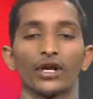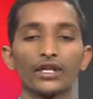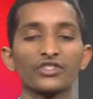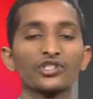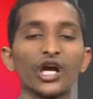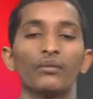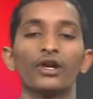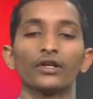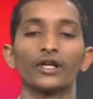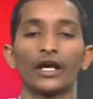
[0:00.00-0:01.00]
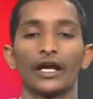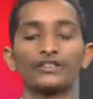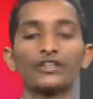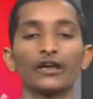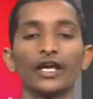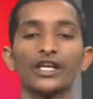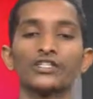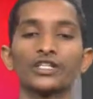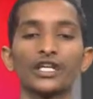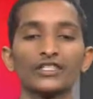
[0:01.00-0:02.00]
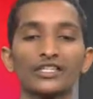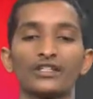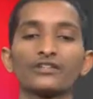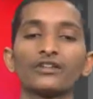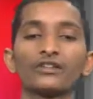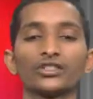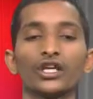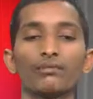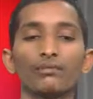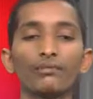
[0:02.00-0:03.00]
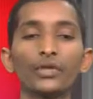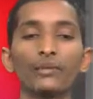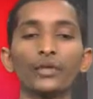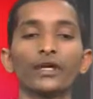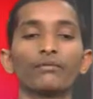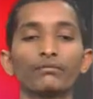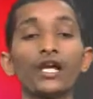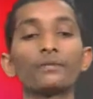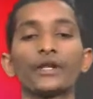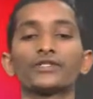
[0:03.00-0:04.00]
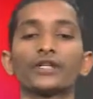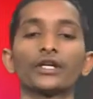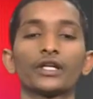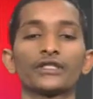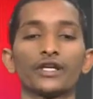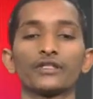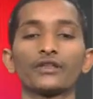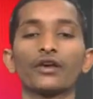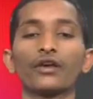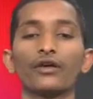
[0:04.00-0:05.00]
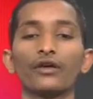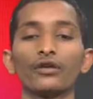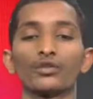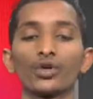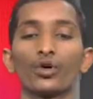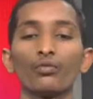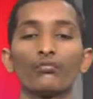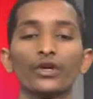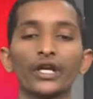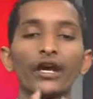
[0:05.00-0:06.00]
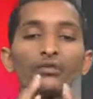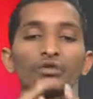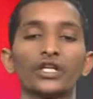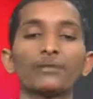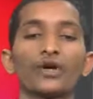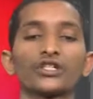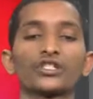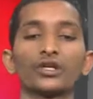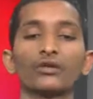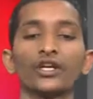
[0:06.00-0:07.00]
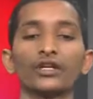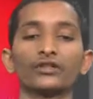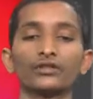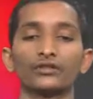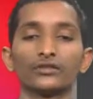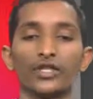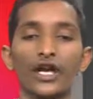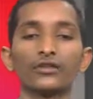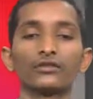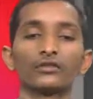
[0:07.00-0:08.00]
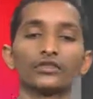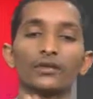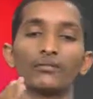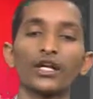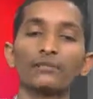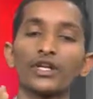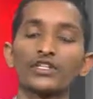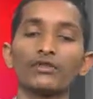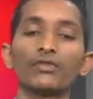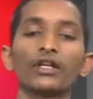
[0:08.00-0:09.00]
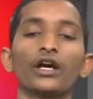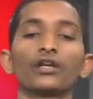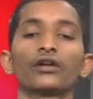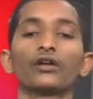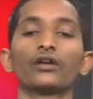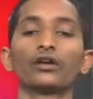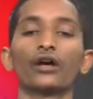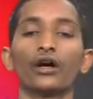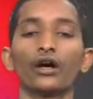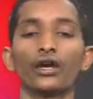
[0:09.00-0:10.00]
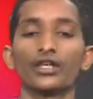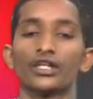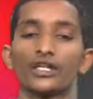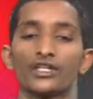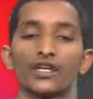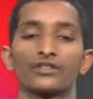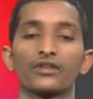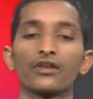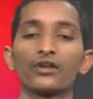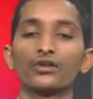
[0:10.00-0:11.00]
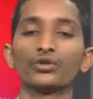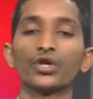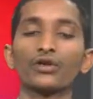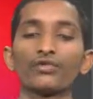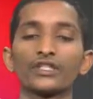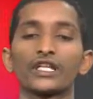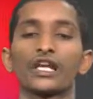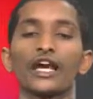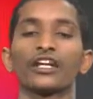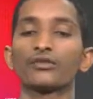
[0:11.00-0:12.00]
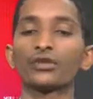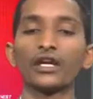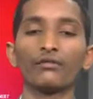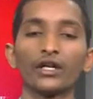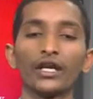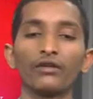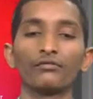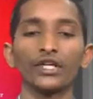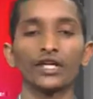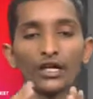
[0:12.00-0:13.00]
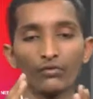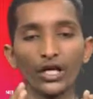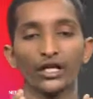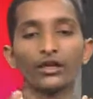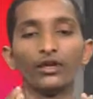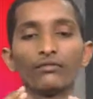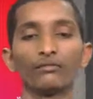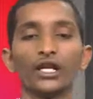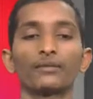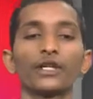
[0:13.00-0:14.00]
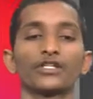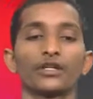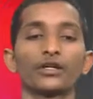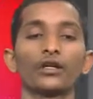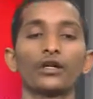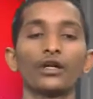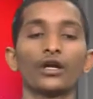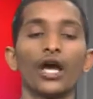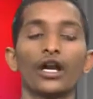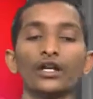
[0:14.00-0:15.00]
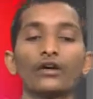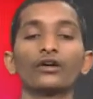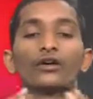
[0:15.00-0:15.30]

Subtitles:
It is common, as the age increases, the BP, blood pressure increases. So we have to think positively, then the blood pressure will not increases. Doing physical activity every day, we can avoid blood pressure. And